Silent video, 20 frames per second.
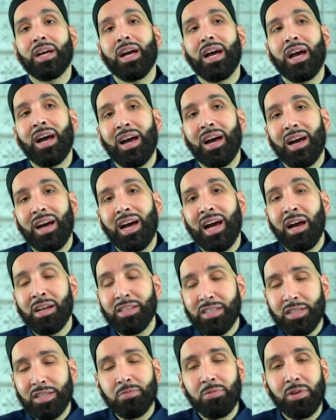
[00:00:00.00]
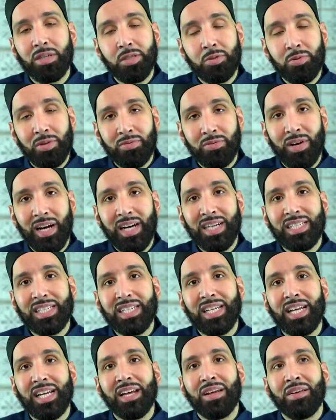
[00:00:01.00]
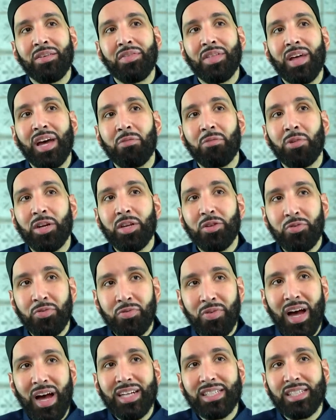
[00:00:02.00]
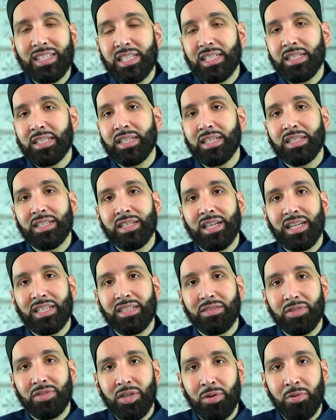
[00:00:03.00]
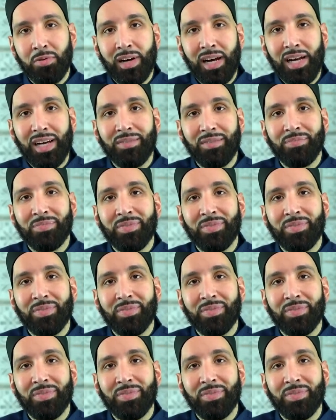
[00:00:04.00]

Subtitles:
I just want to advise that when you fast these 6 days of Shawwal,